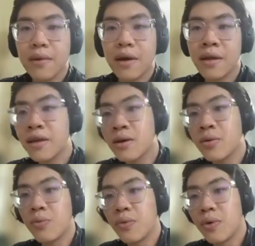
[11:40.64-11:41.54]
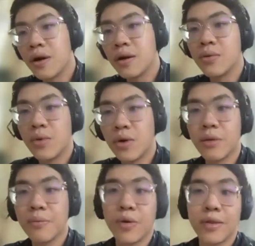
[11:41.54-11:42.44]
I think one
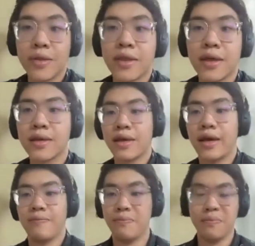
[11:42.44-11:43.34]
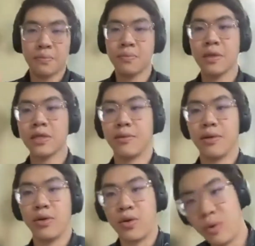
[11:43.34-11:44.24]
important thing that,
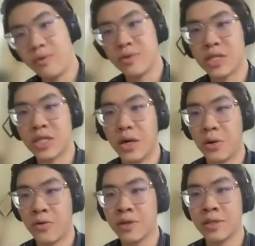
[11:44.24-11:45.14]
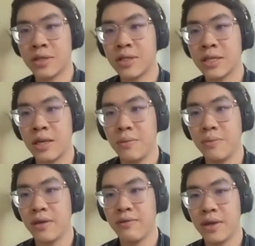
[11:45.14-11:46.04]
similar to what we've just gone over, is to just keep
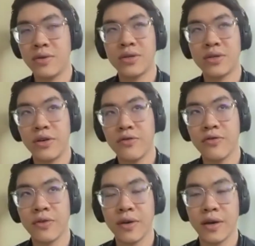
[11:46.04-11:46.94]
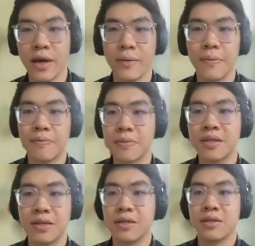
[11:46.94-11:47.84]
believing in yourself.
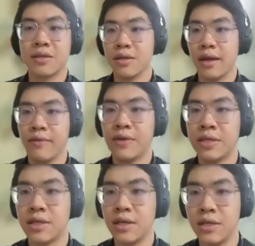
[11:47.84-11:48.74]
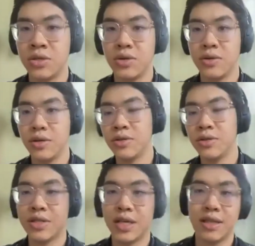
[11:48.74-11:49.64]
This is obviously easier
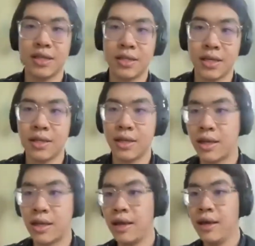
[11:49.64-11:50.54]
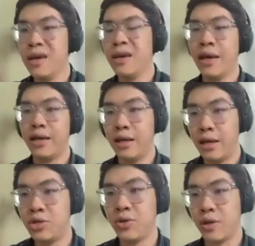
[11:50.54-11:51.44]
said than done, and I had it
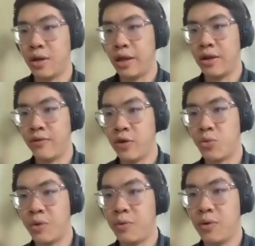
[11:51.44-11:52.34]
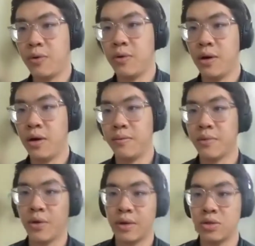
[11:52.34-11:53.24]
easier than a lot of other people
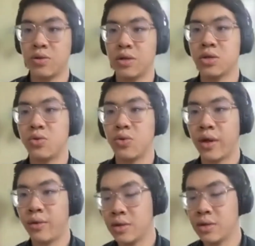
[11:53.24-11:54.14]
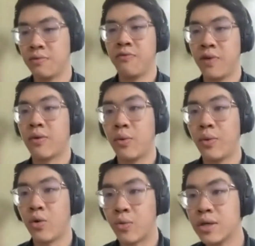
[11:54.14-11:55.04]
going to a school that was very
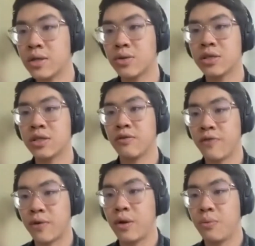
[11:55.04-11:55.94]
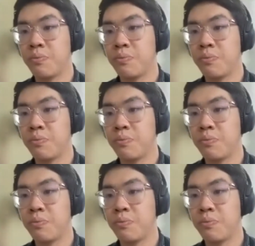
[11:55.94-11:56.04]
well resourced and very